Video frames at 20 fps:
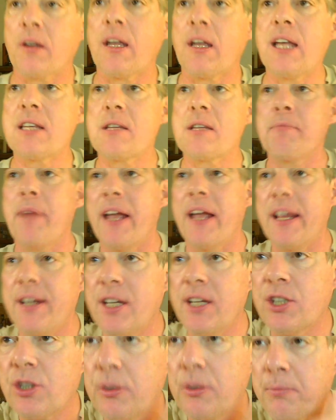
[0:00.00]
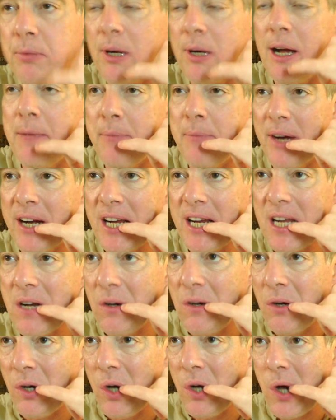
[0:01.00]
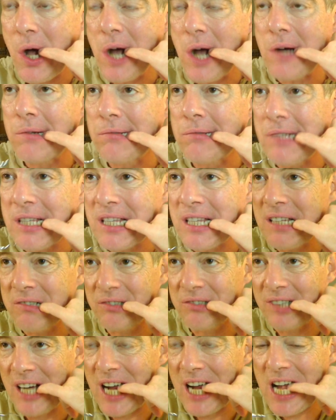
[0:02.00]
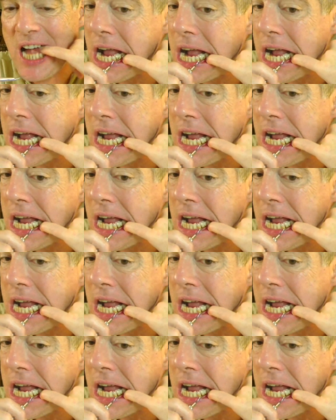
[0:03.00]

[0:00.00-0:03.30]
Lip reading: Okay, so my initial primary goal was the front.